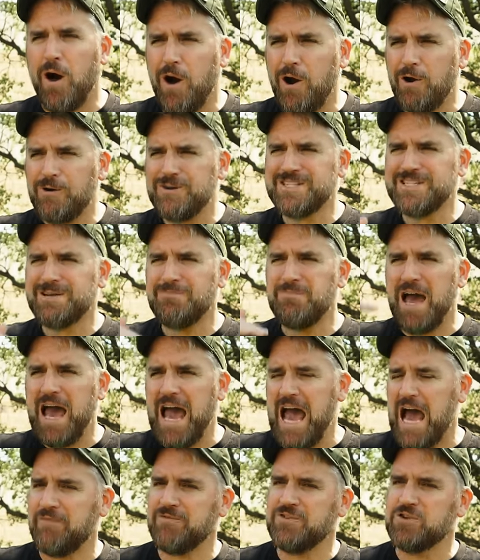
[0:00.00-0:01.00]
are some
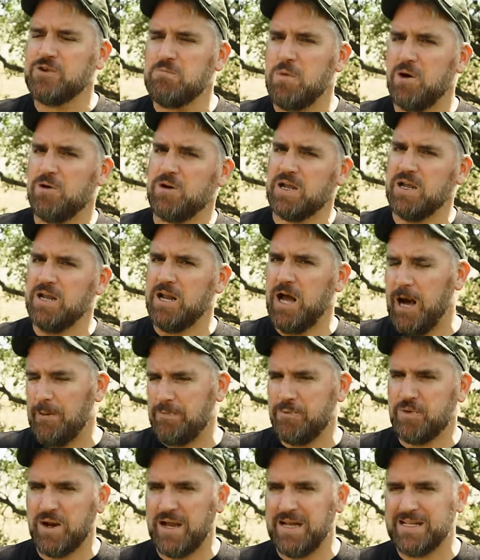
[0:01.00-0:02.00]
aftermarket
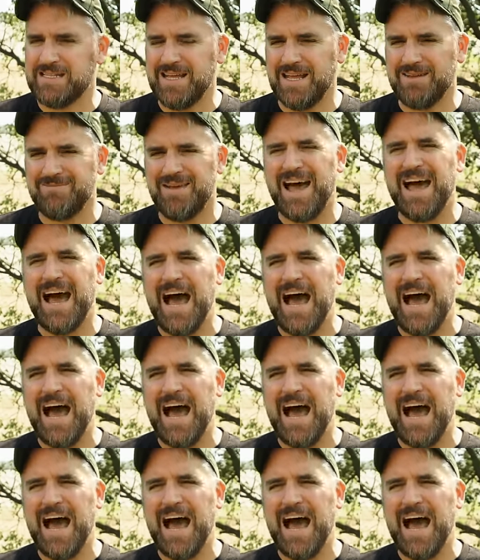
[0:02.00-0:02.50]
upgrades that